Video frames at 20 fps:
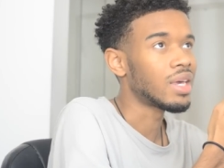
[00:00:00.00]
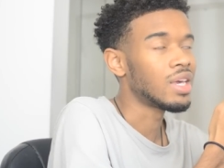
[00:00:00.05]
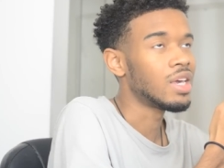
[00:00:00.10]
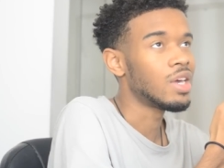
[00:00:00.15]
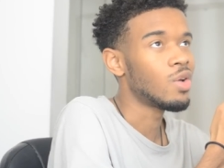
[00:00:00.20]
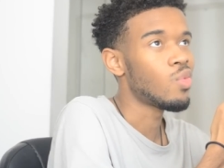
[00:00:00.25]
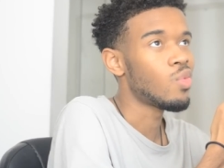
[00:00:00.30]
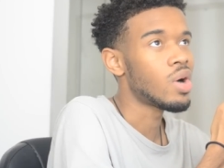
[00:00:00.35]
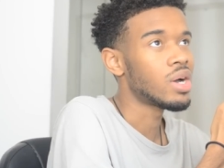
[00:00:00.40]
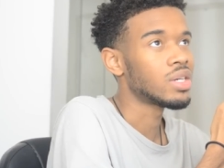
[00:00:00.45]

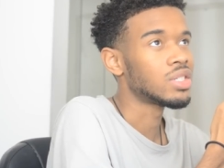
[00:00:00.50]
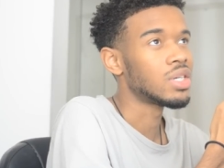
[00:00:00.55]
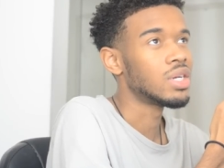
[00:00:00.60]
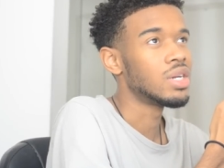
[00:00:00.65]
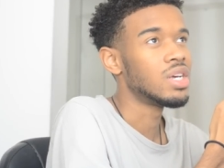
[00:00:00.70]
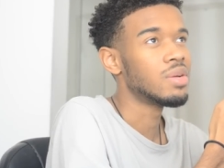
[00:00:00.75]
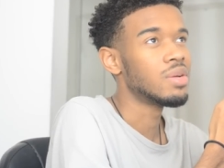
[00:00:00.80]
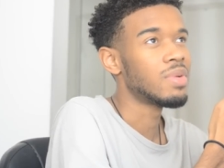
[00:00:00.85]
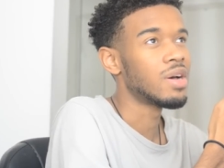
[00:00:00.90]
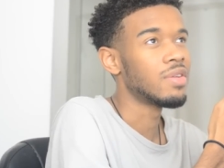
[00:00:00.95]
can't watch
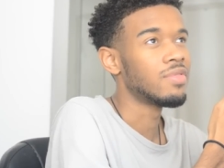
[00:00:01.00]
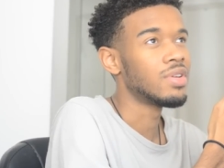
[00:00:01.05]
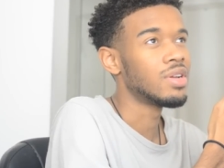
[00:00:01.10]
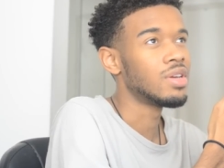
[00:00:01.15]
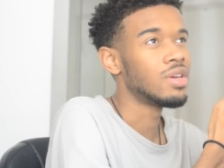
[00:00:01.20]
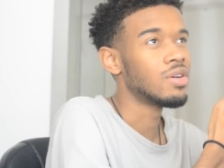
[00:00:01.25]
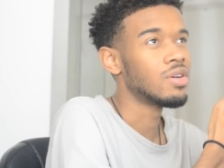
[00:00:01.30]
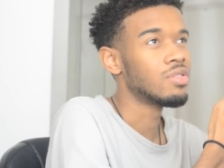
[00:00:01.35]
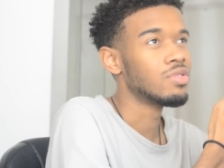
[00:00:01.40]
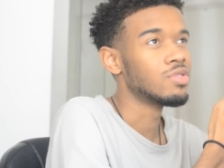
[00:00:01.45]
any of my
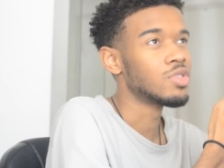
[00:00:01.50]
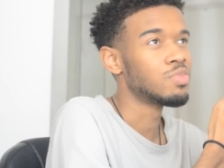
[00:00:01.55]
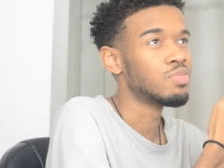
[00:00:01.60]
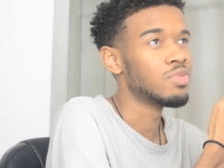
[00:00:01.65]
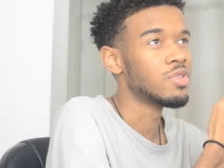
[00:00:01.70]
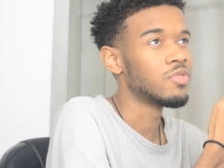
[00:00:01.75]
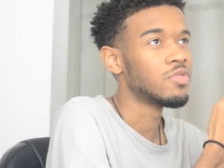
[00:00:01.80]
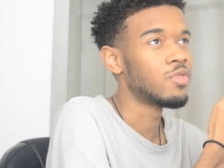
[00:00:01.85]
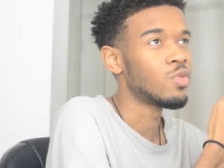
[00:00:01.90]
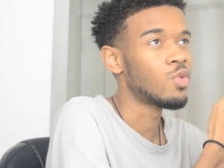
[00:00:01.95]
videos
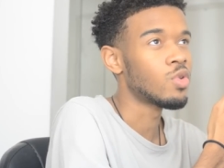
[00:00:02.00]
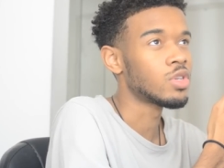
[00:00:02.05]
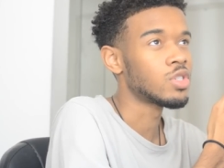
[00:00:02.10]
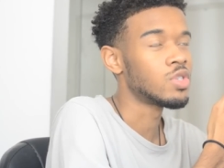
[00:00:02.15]
before